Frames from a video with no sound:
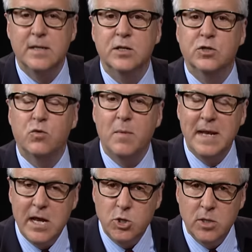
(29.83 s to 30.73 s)

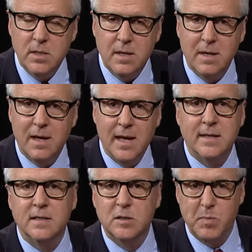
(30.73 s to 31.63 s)
Discrimination
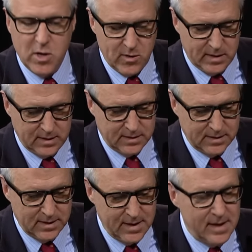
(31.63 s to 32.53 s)
and
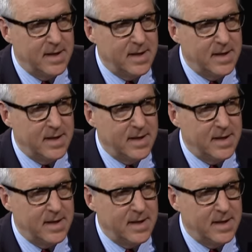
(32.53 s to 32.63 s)
Disparities.